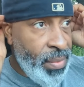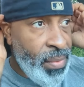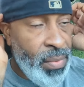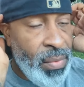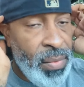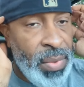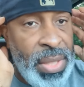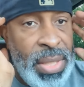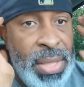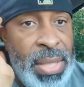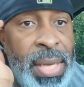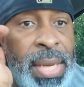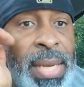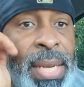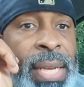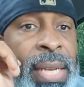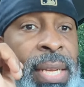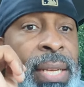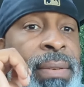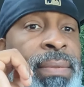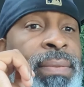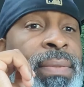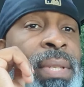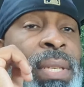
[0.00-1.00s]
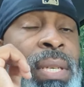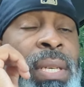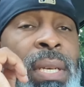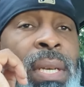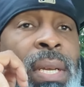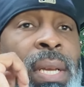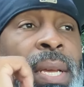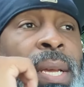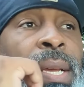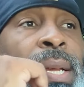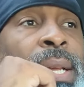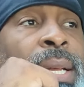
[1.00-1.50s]
received
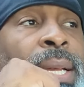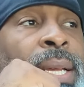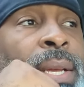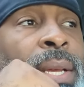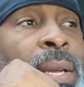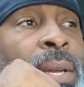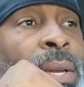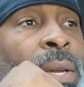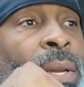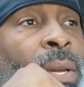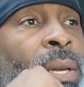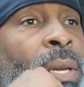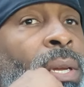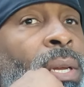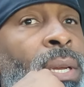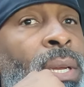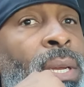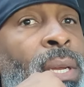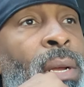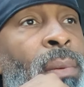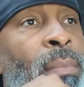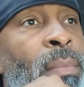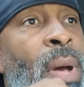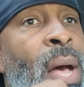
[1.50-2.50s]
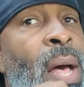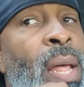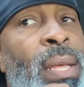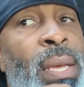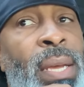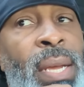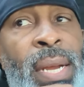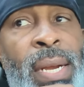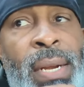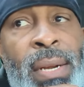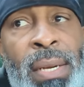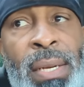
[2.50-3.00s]

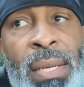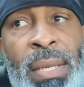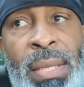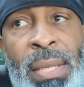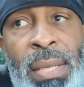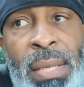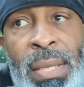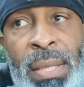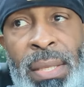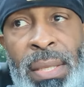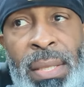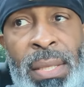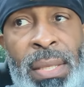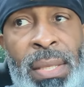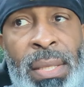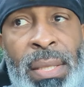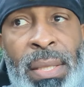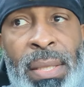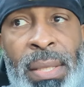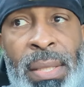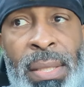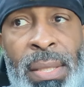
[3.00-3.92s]
Kamala Harris's